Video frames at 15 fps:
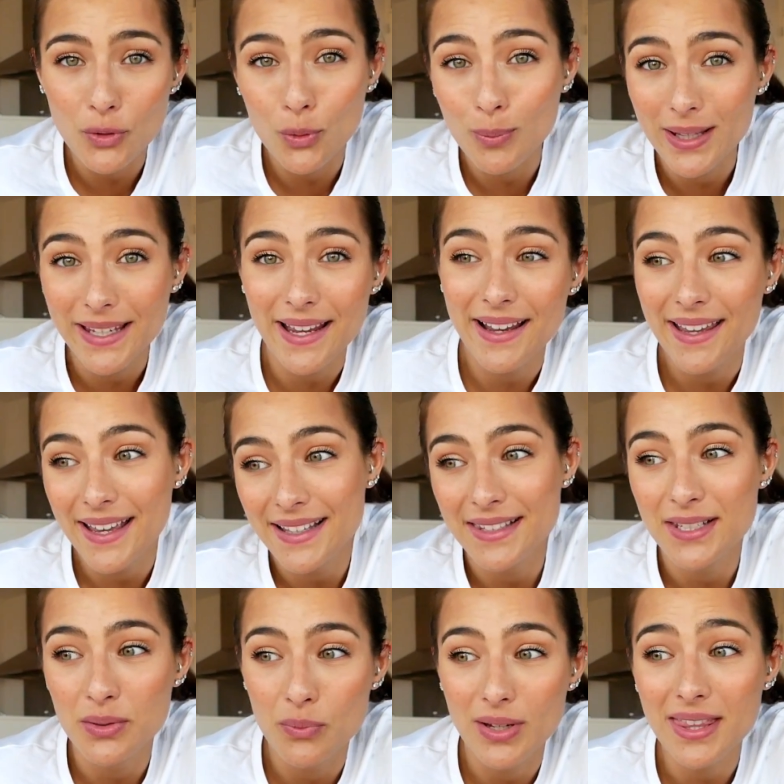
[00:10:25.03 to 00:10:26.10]
Normally I
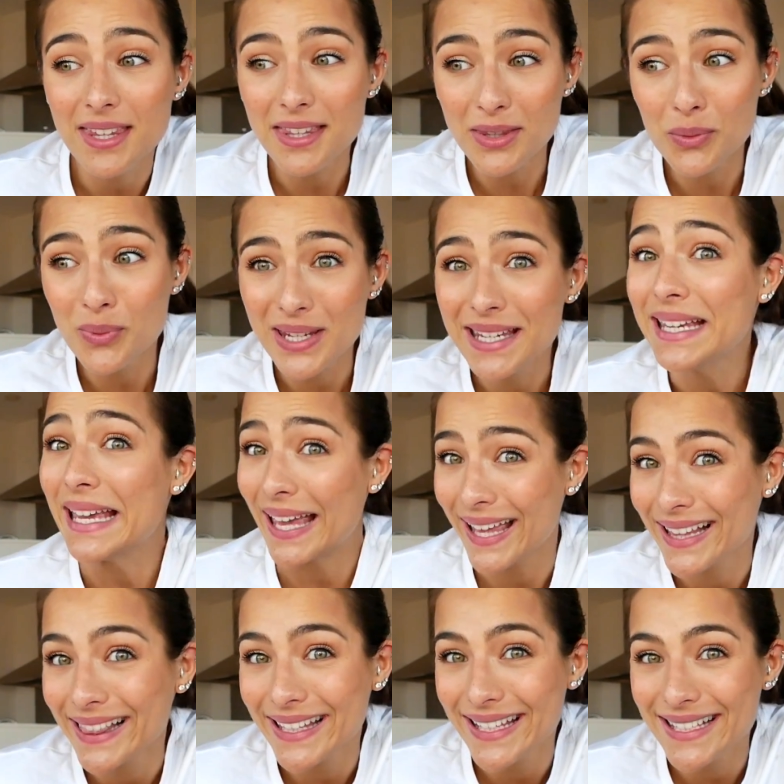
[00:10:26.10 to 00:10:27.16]
answer within the week
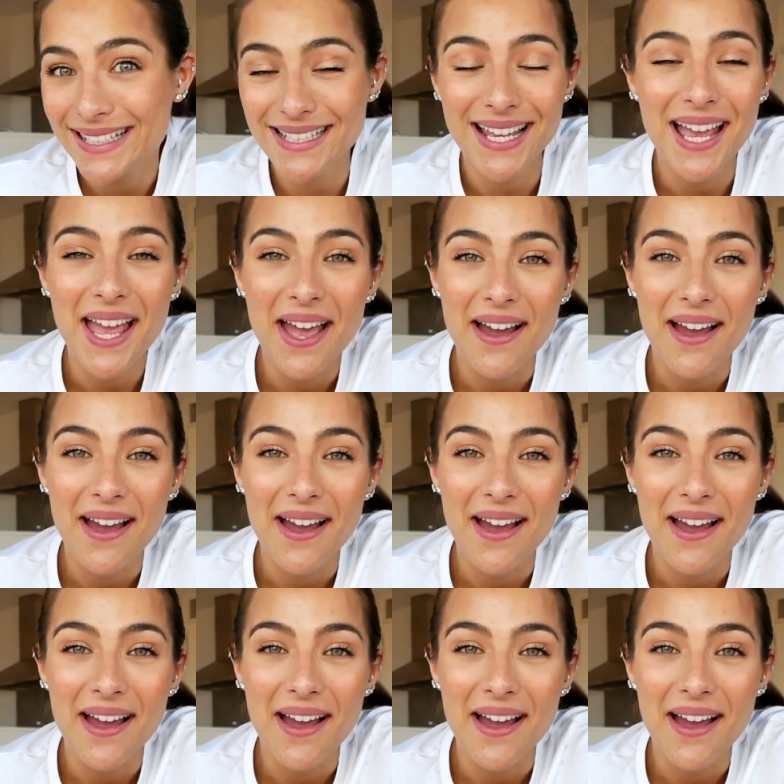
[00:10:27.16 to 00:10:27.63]
at least,